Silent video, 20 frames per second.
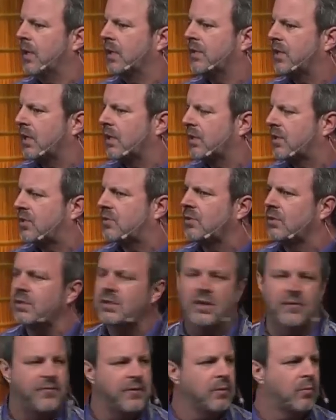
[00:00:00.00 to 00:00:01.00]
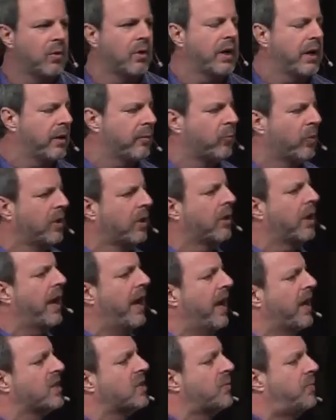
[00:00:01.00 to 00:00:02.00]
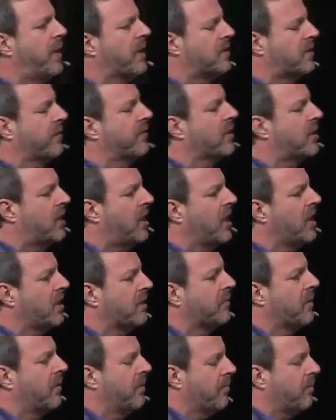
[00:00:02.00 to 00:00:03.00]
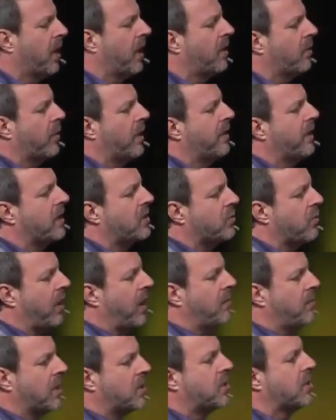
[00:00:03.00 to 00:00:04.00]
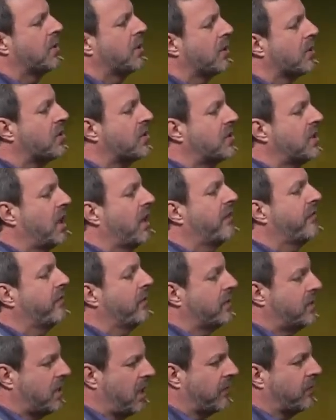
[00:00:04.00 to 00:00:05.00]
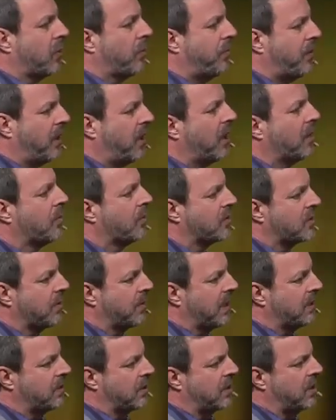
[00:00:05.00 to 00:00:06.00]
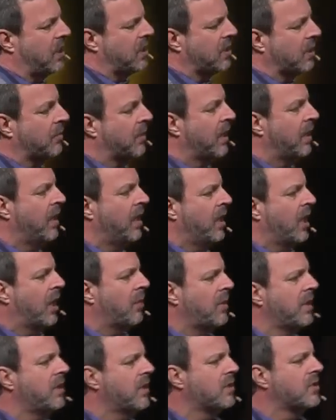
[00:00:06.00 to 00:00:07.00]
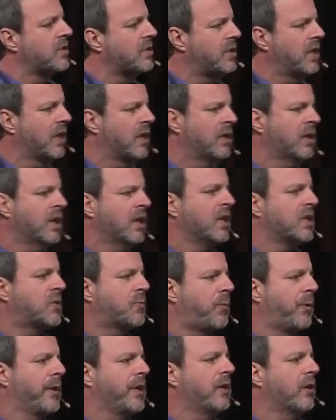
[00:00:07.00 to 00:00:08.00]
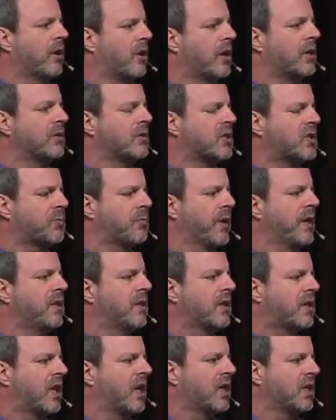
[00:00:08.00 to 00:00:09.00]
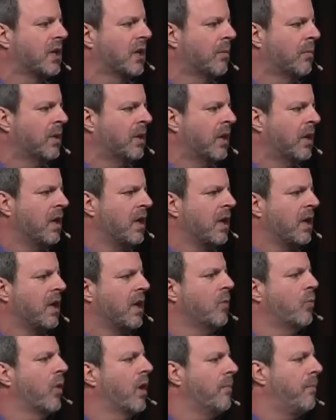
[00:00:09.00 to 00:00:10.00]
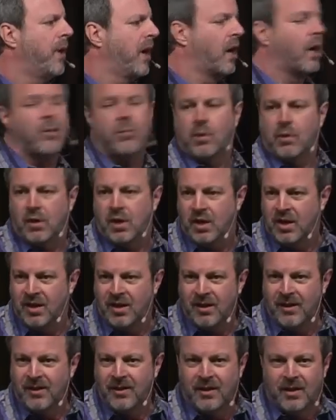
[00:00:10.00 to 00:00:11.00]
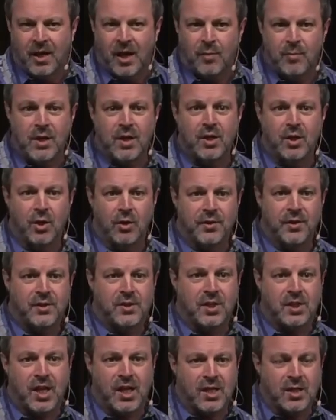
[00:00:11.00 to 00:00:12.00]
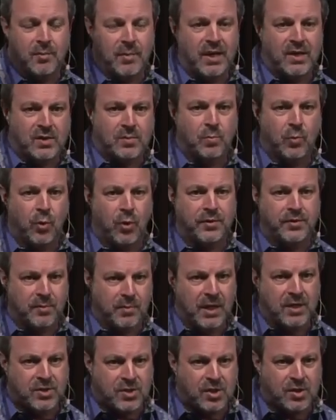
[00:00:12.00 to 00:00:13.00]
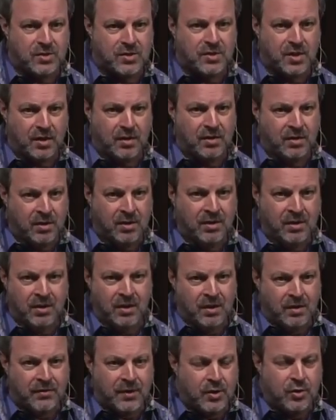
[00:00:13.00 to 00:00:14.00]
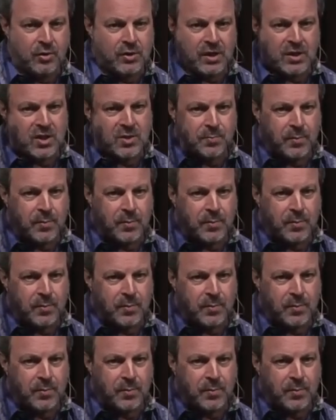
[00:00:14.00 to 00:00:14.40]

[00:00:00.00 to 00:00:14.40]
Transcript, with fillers: a, a, certain, if you were, will, aspect of the kingdom. And by the way, that's why I mentioned there's several parables about the kingdom. How many understand it's pretty hard to explain the kingdom in one parable? How many know that the kingdom has more dimensions than, than you can